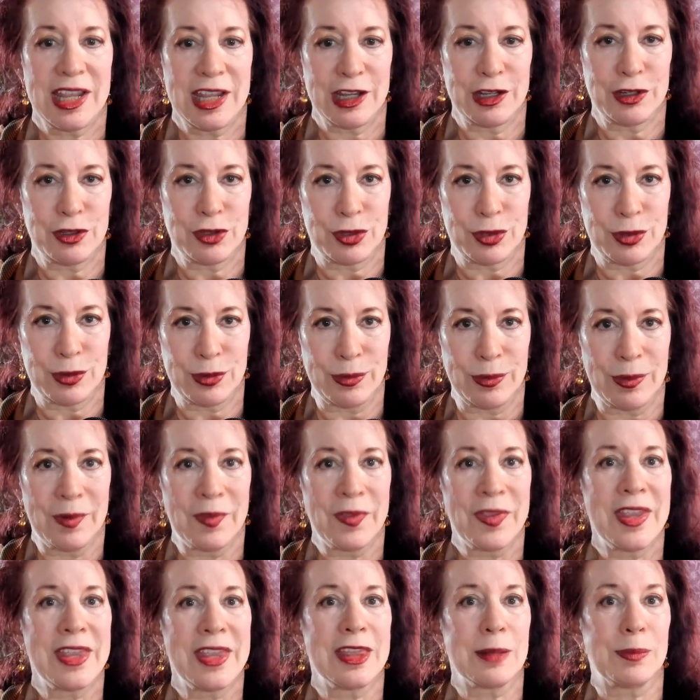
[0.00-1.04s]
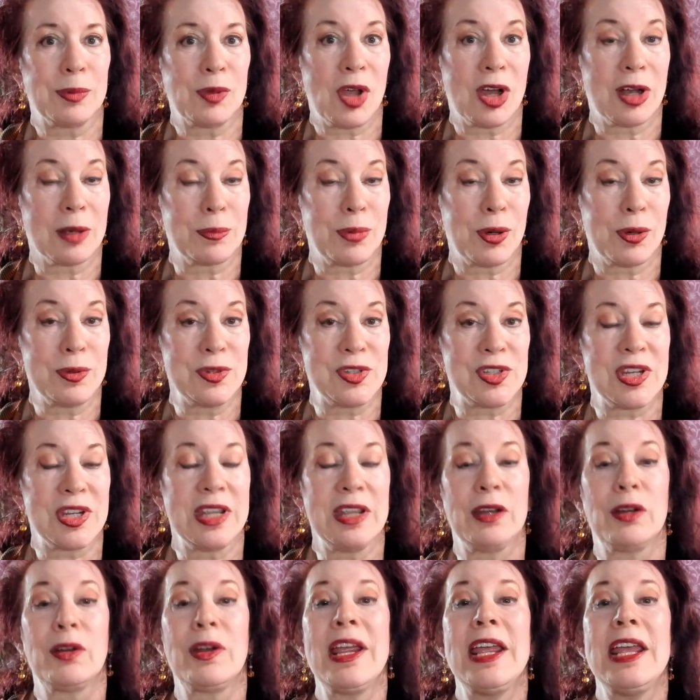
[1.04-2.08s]
into the blog post
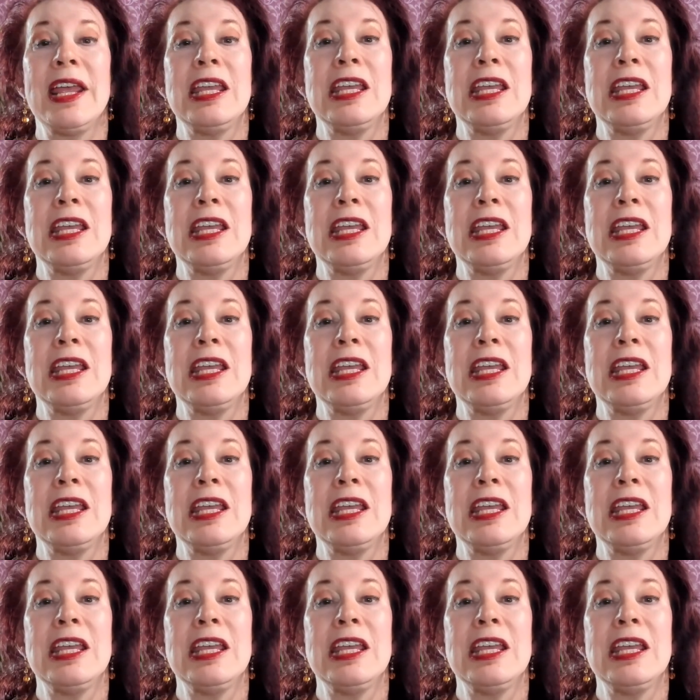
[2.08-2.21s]
here.